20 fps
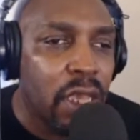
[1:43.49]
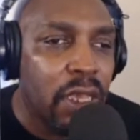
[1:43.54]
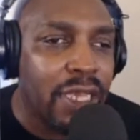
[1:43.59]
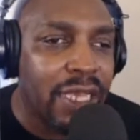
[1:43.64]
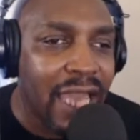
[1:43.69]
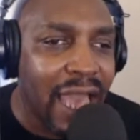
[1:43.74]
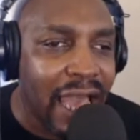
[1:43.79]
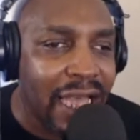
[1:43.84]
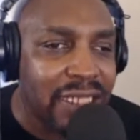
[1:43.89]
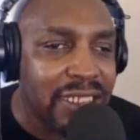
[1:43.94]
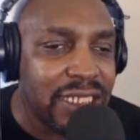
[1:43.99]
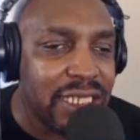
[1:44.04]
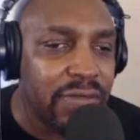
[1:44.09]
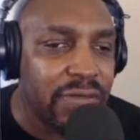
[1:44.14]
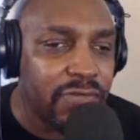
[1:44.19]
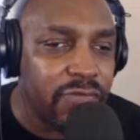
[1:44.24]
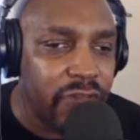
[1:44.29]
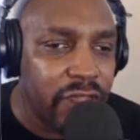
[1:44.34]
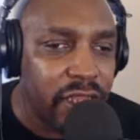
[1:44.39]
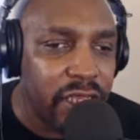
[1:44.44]
content
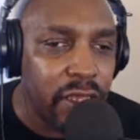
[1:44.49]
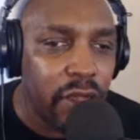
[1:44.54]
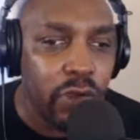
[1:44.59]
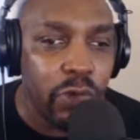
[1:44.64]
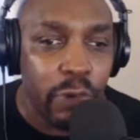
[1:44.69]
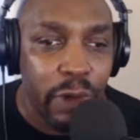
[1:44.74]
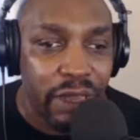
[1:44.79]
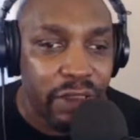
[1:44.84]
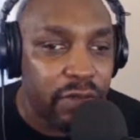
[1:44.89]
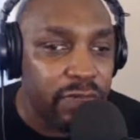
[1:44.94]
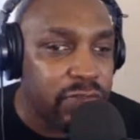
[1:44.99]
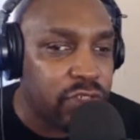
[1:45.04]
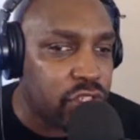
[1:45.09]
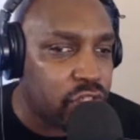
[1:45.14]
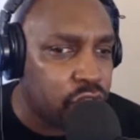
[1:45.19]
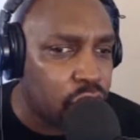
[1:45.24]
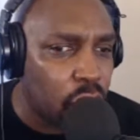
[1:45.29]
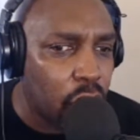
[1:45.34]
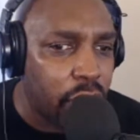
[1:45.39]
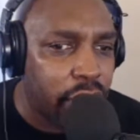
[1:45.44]
video, whether
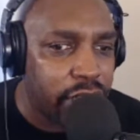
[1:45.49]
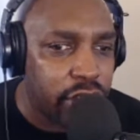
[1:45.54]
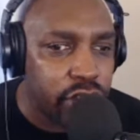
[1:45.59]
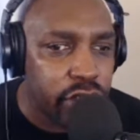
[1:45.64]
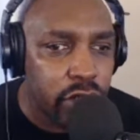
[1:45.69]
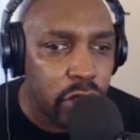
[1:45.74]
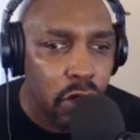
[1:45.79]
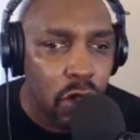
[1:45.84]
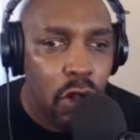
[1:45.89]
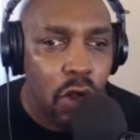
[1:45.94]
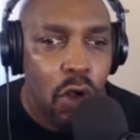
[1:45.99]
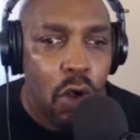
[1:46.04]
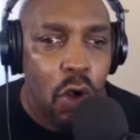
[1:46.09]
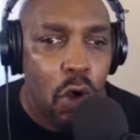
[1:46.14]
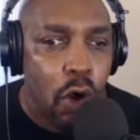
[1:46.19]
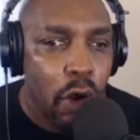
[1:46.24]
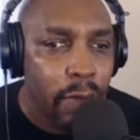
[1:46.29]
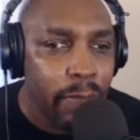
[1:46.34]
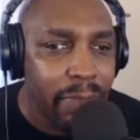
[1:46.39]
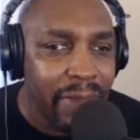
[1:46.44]
shorts
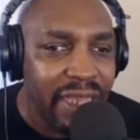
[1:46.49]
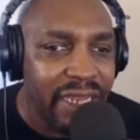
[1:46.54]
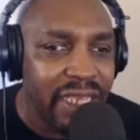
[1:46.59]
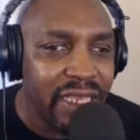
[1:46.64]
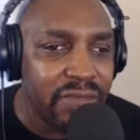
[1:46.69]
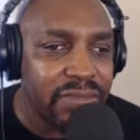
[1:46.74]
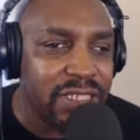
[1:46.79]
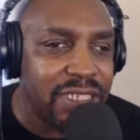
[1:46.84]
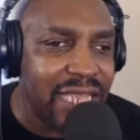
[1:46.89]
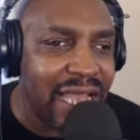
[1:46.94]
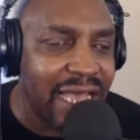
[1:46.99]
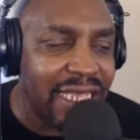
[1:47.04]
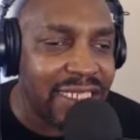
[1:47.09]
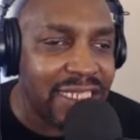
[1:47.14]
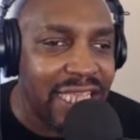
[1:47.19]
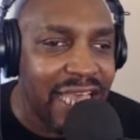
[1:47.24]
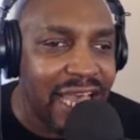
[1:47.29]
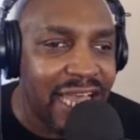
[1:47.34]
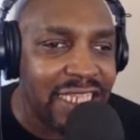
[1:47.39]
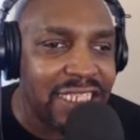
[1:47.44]
or medium-sized
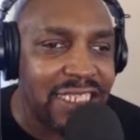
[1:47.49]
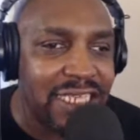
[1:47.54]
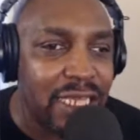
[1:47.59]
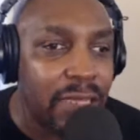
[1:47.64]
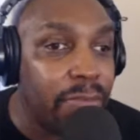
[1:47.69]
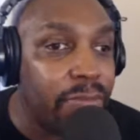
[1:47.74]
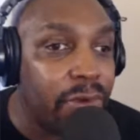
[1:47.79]
content.